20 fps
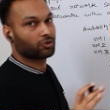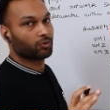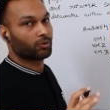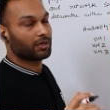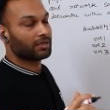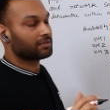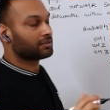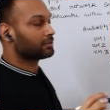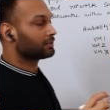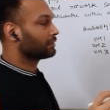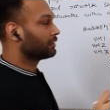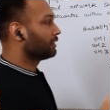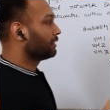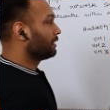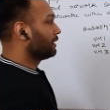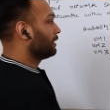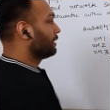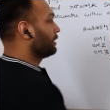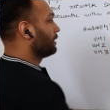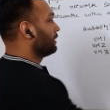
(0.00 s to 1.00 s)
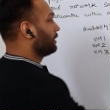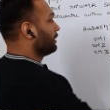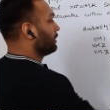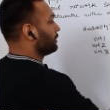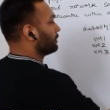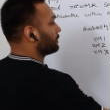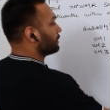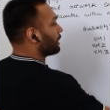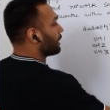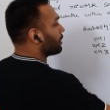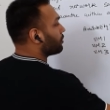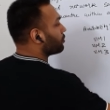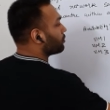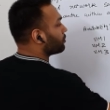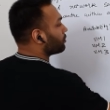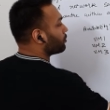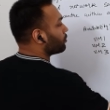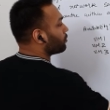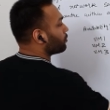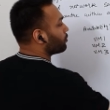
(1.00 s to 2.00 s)
US.
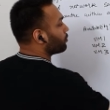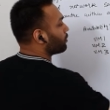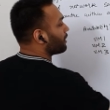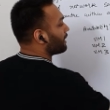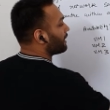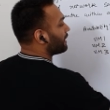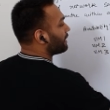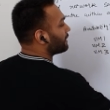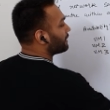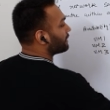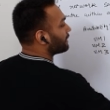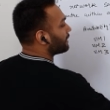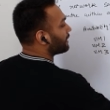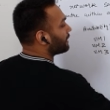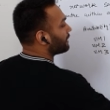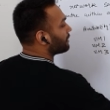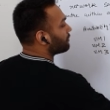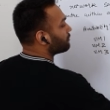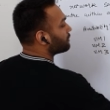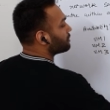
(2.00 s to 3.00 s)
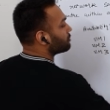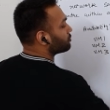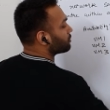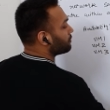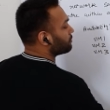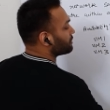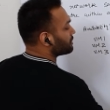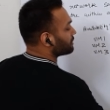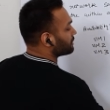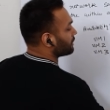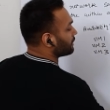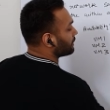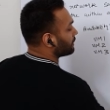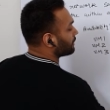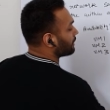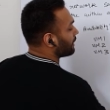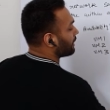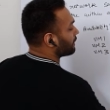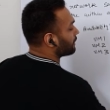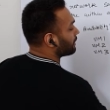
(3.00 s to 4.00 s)
Now, when I create a virtual machine,
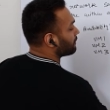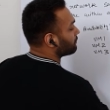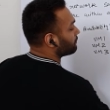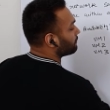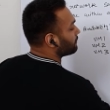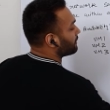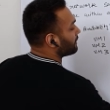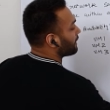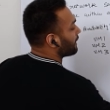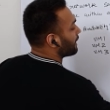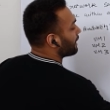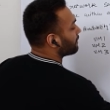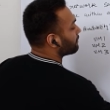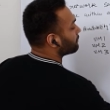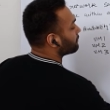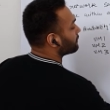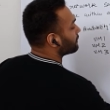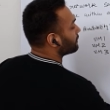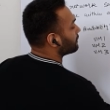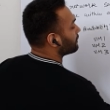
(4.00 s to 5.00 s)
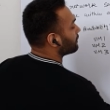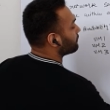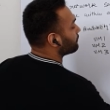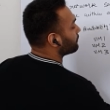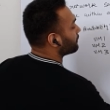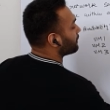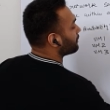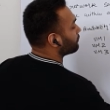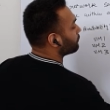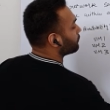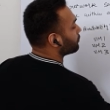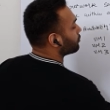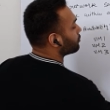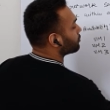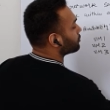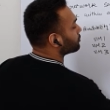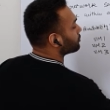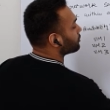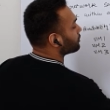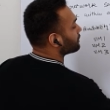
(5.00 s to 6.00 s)
like if we have different
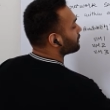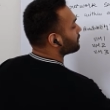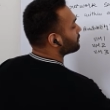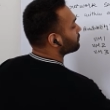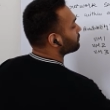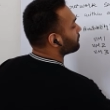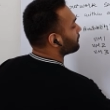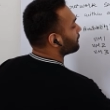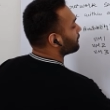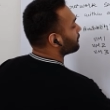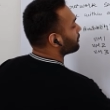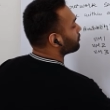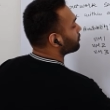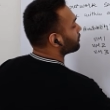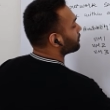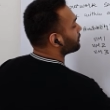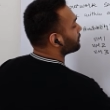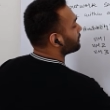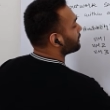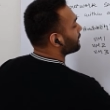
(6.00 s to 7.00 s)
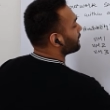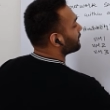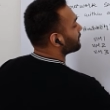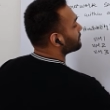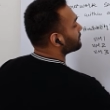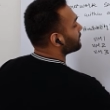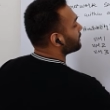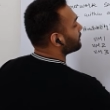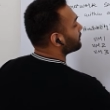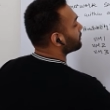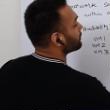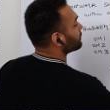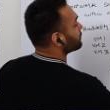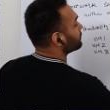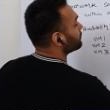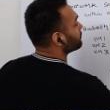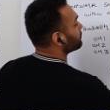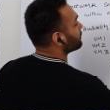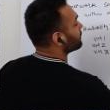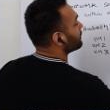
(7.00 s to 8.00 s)
floors on this particular data
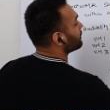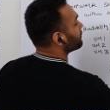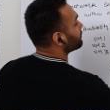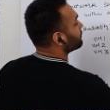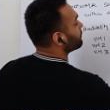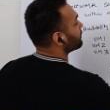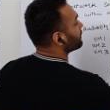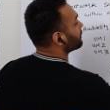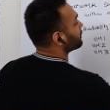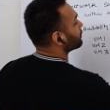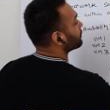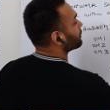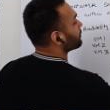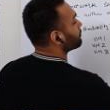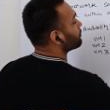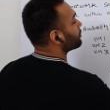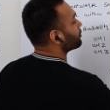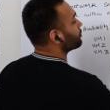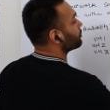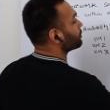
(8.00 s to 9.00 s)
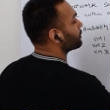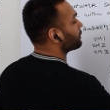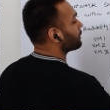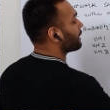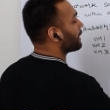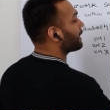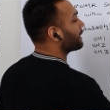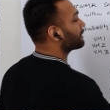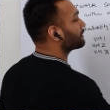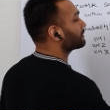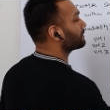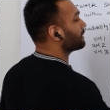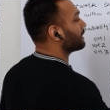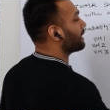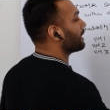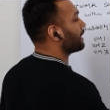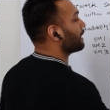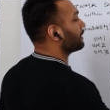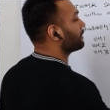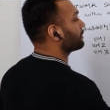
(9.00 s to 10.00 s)
center with different compute racks
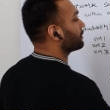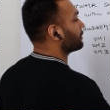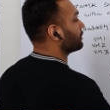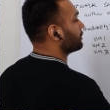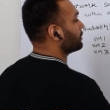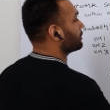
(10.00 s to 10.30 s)
and